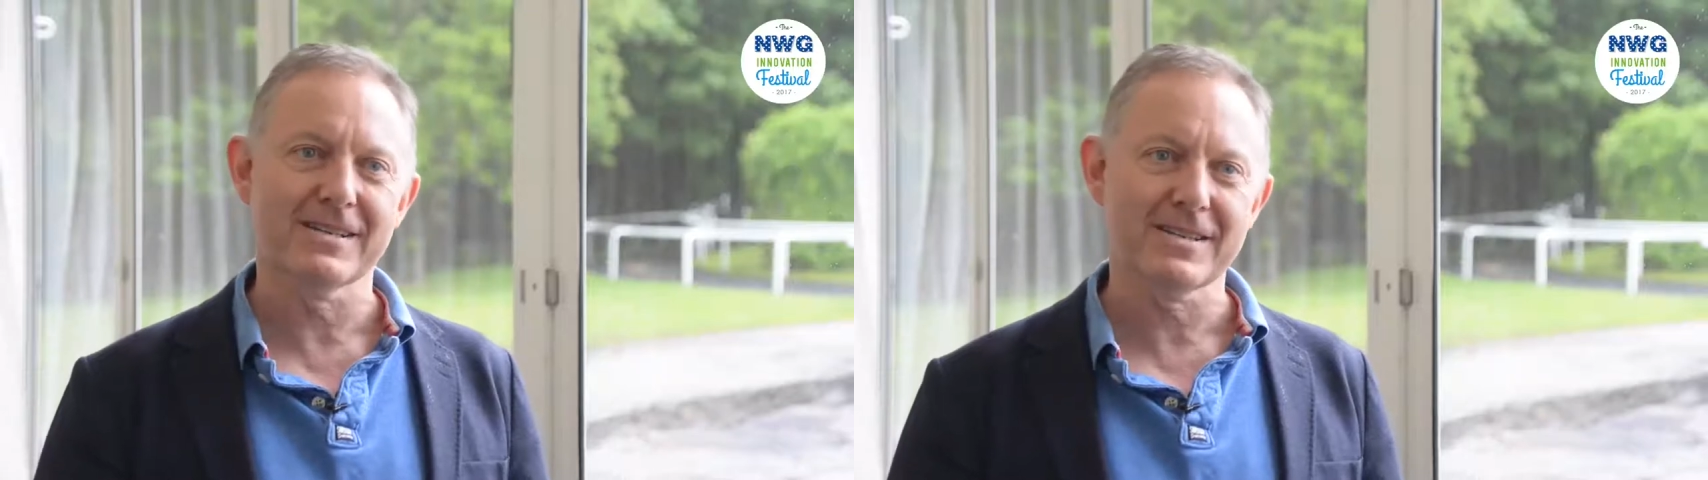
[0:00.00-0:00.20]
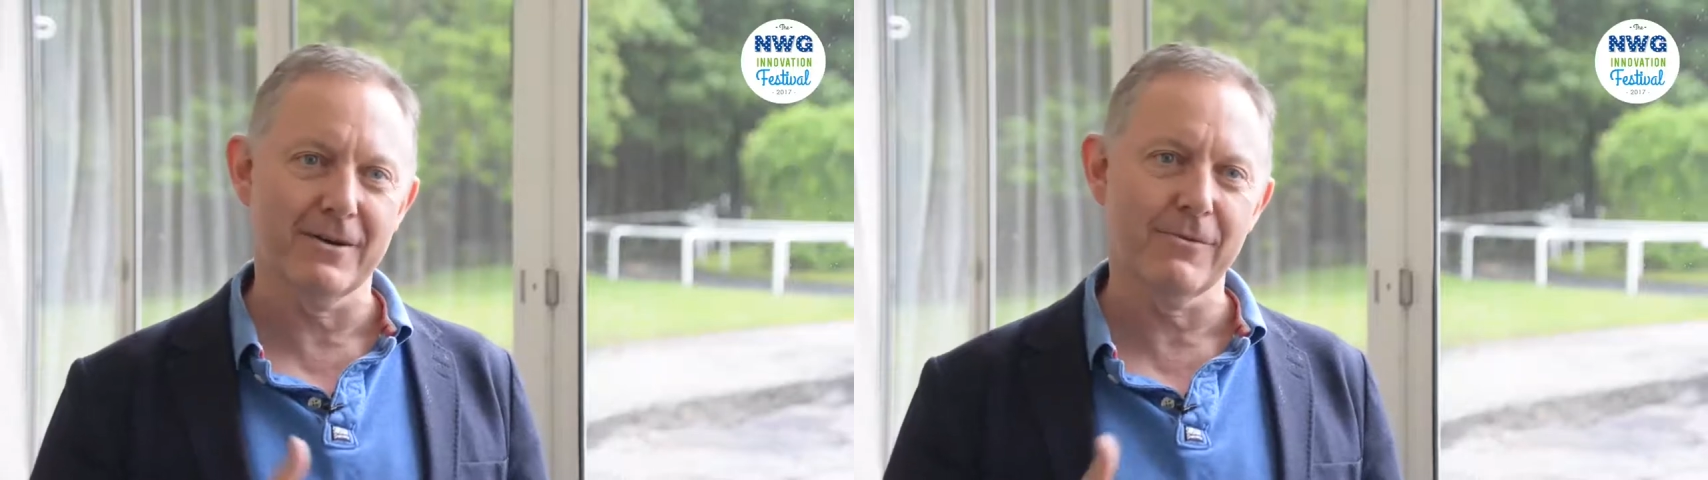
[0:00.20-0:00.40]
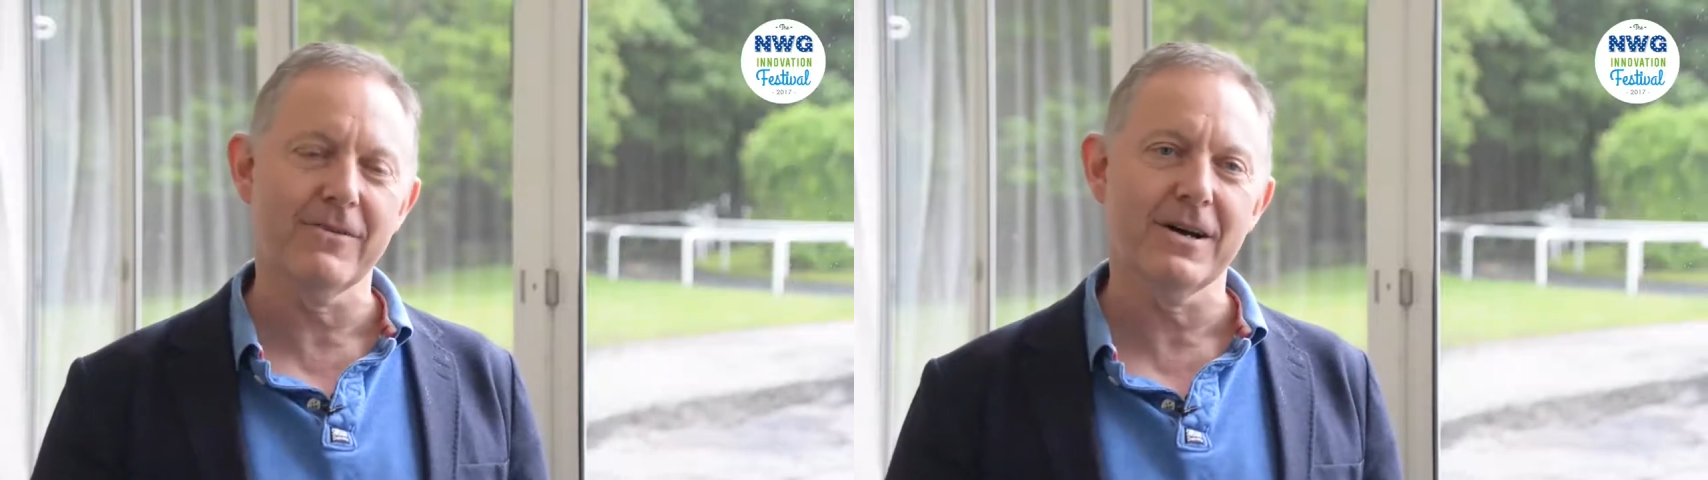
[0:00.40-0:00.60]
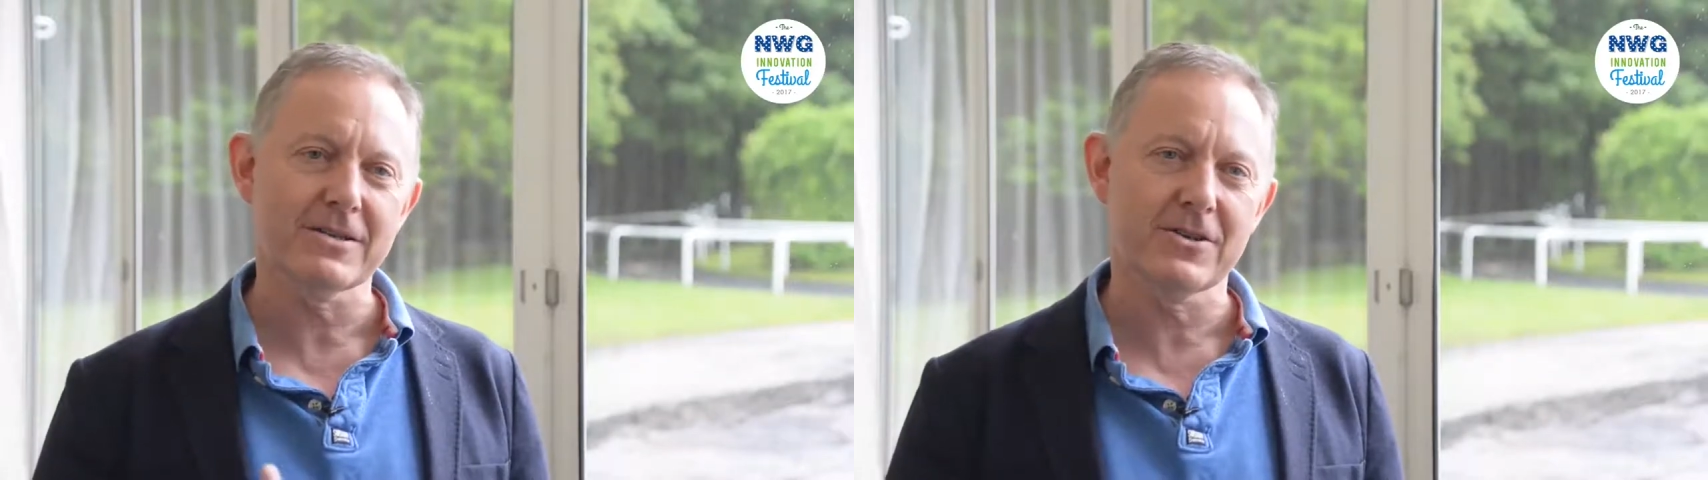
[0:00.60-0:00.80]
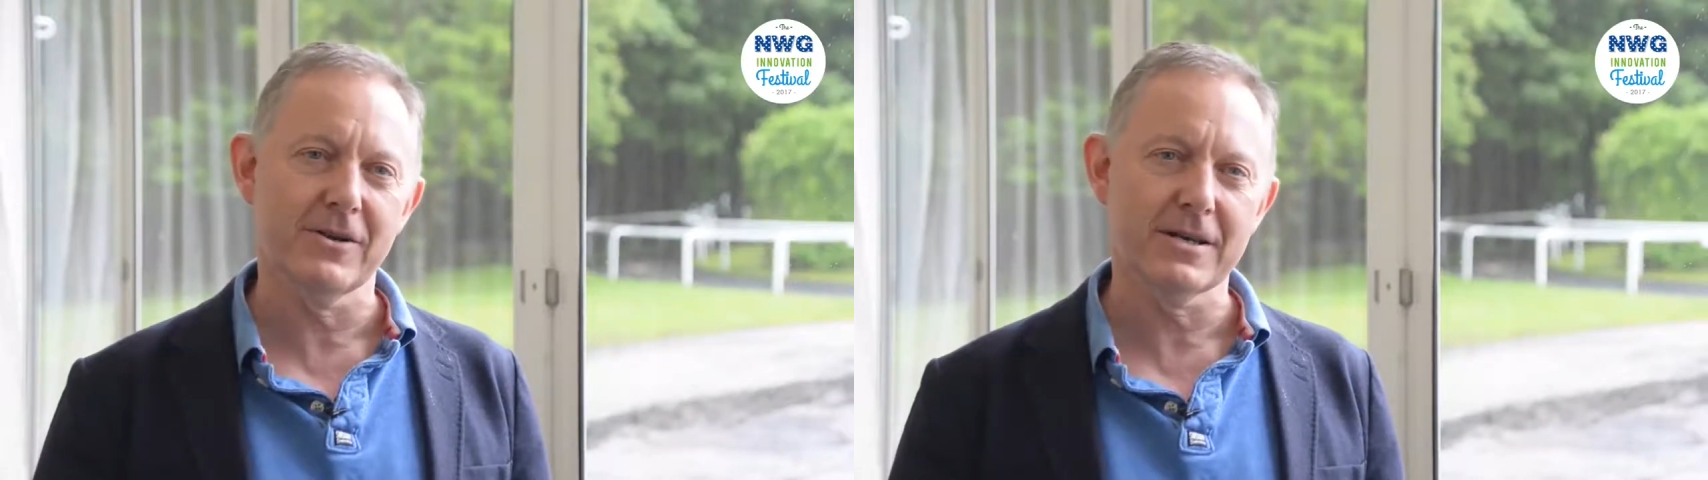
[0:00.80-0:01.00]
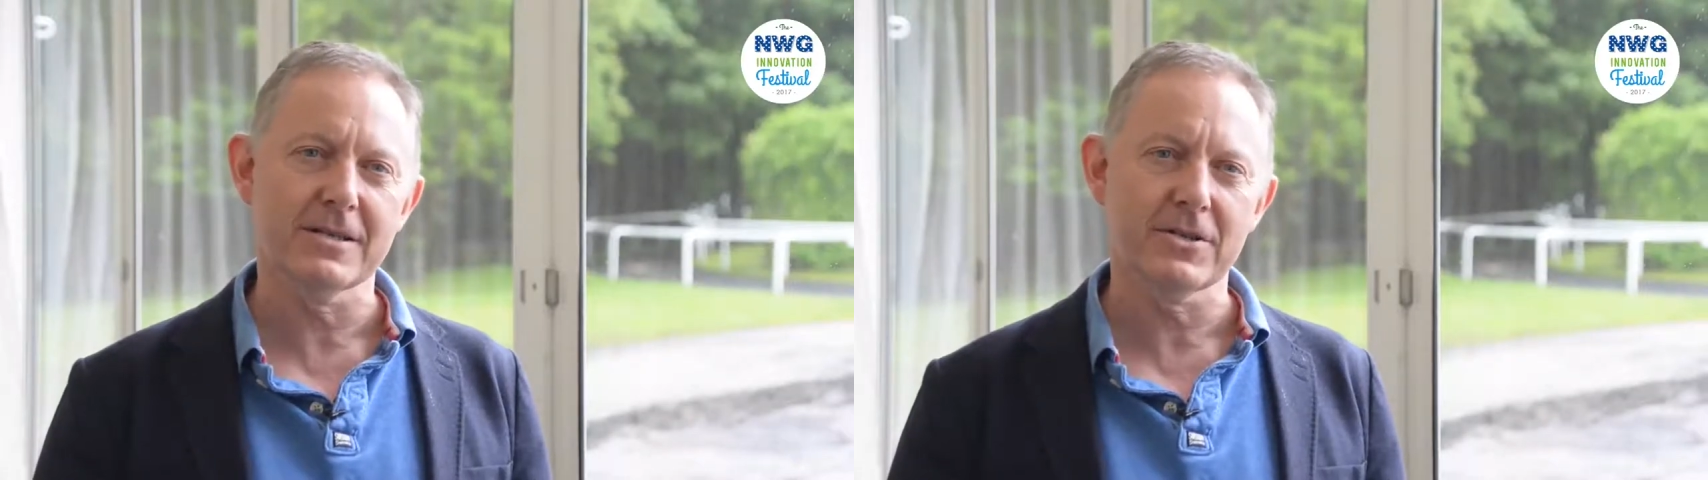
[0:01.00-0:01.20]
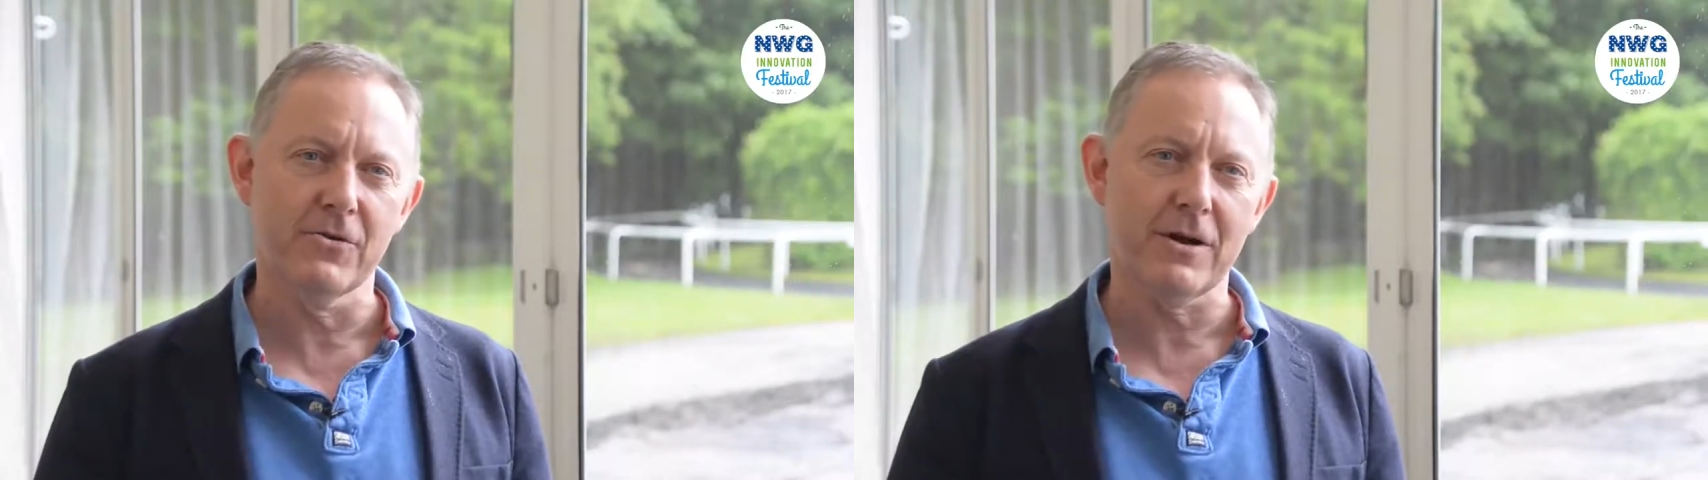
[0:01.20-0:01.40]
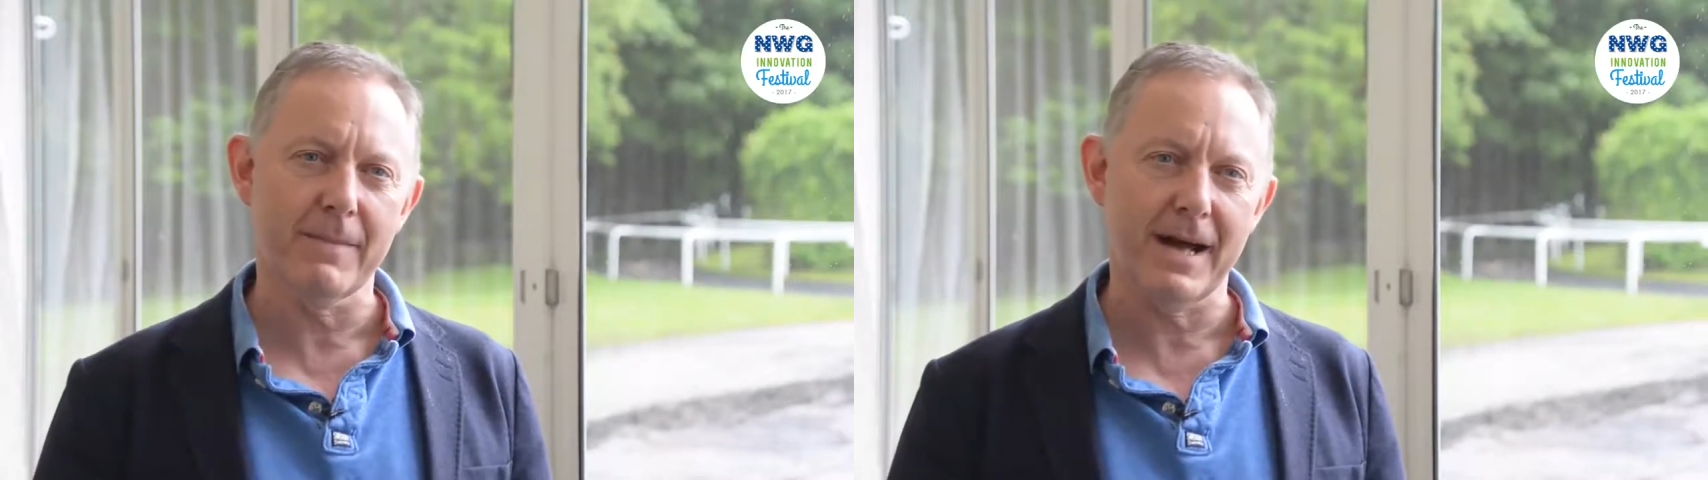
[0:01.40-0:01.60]
and so we've asked Toyah to
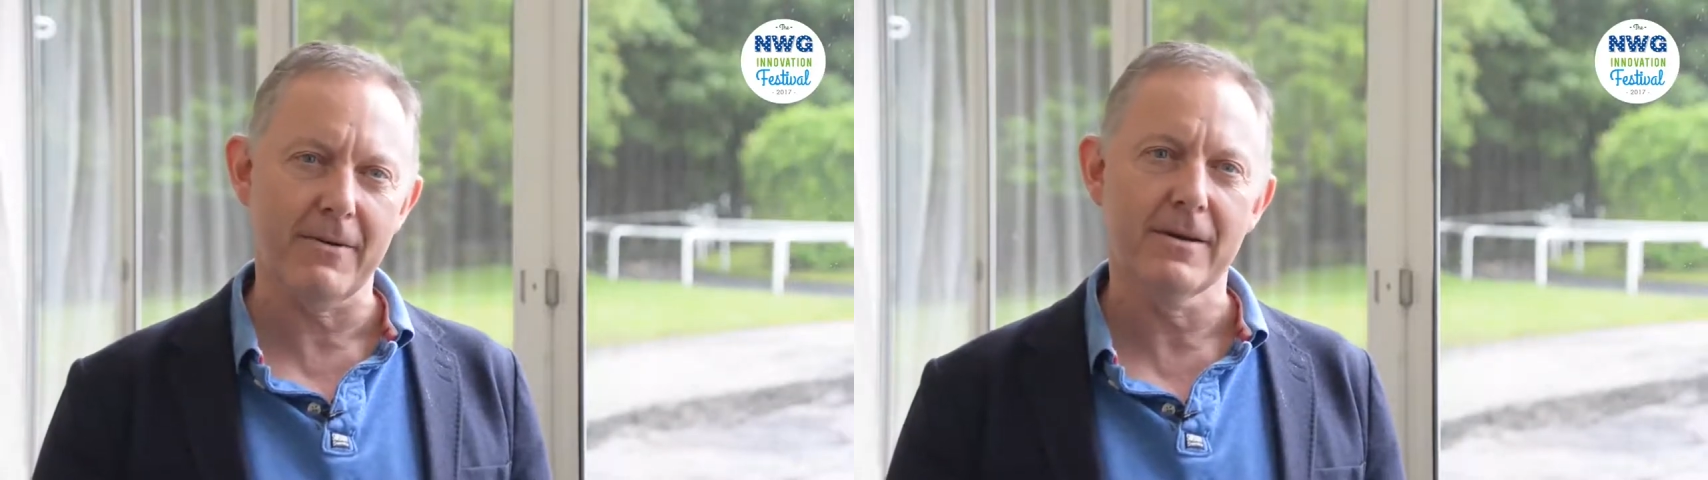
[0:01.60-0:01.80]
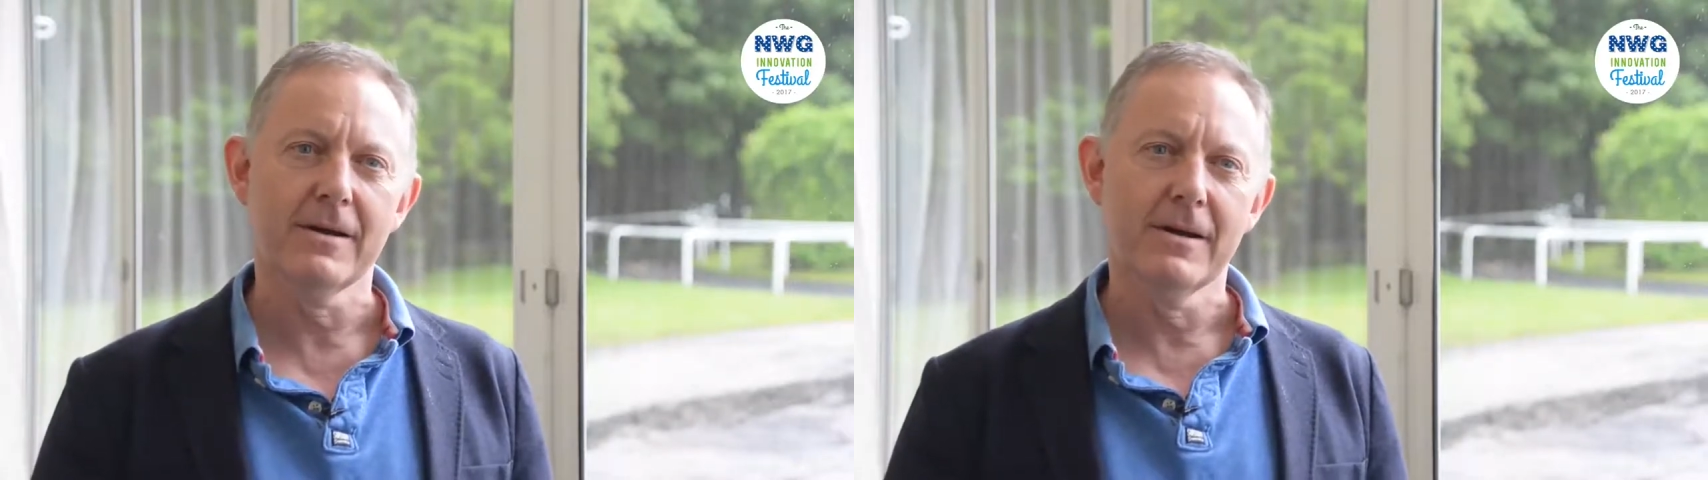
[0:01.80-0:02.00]
talk about